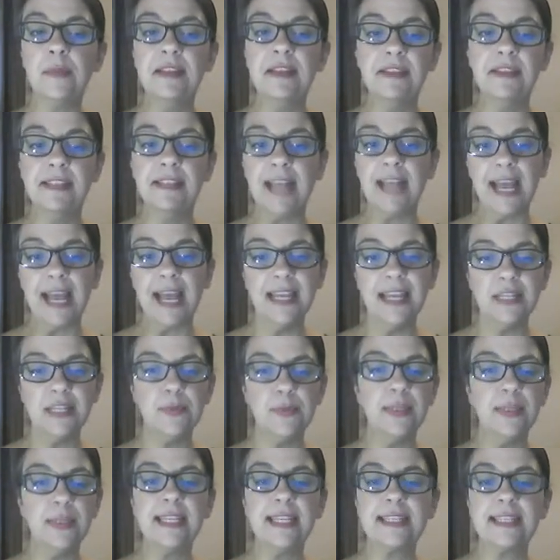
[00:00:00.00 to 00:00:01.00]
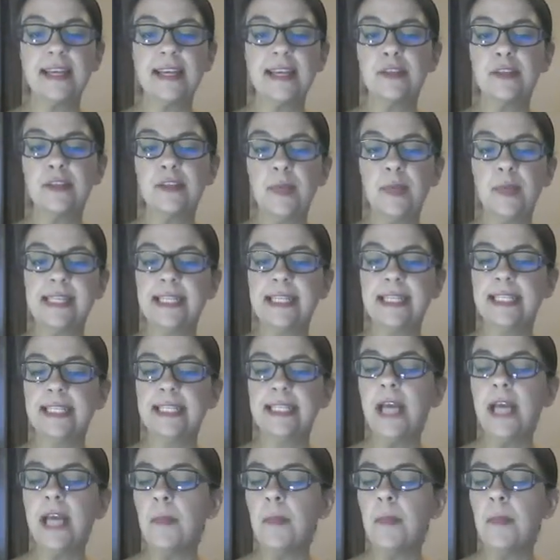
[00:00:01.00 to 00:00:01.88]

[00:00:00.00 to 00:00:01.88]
me today as we discuss obesity